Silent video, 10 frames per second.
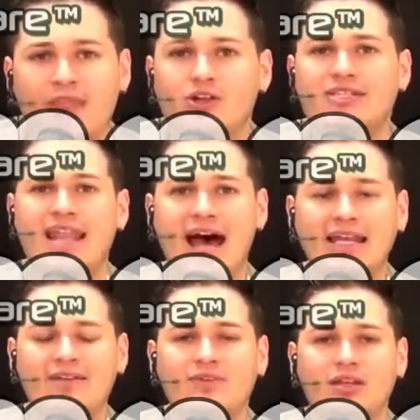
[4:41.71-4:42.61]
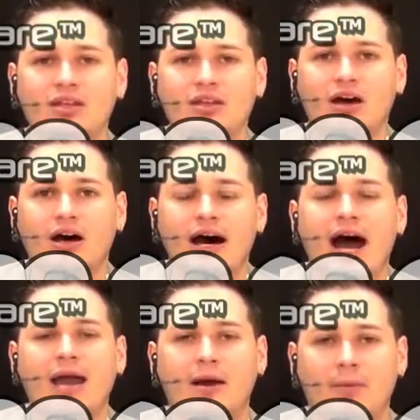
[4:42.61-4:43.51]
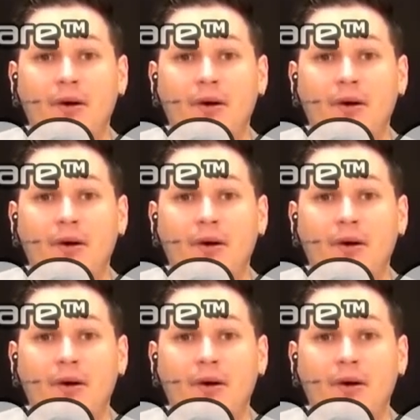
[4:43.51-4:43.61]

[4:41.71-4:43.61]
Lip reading: there's not even a